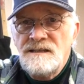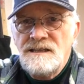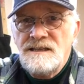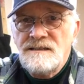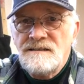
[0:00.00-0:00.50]

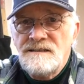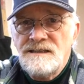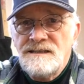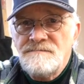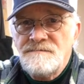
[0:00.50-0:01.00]
and
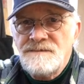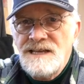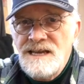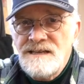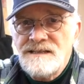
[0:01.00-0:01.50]
uh,
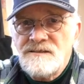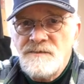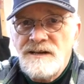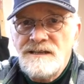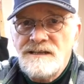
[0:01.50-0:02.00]
yeah, that's
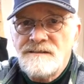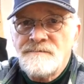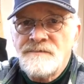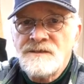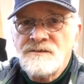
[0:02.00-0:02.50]
about it.
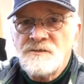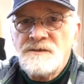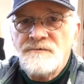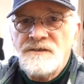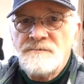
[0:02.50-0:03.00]
So it's
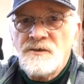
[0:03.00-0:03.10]
been a fun